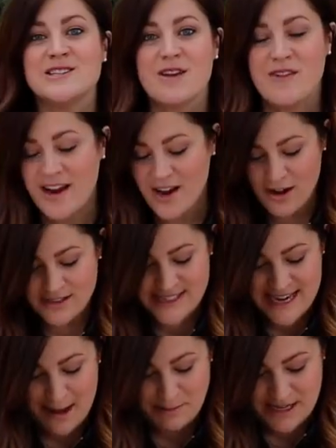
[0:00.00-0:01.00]
So I've got it all
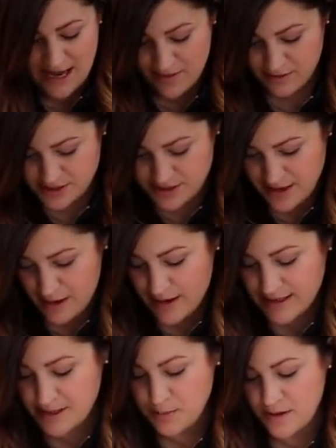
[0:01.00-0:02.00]
snapped together, so now I
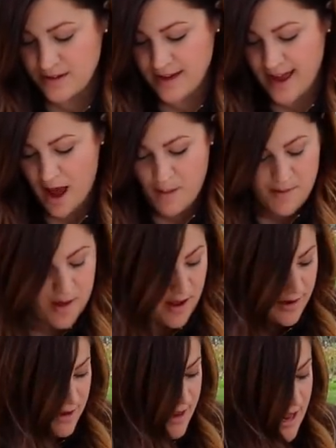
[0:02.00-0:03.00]
need to put the cap
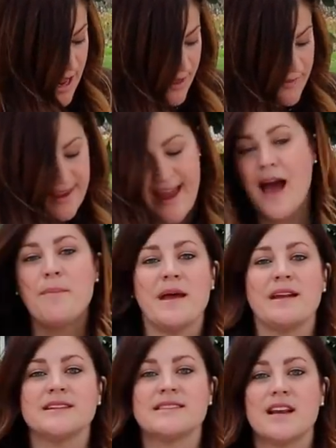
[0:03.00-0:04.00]
on. And the cap
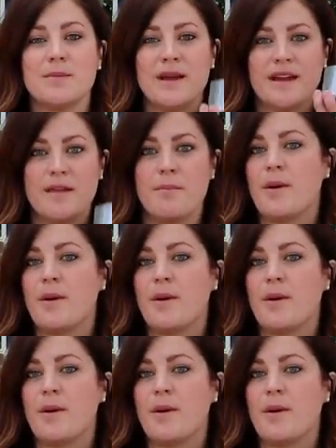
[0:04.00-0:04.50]
end is gonna be at the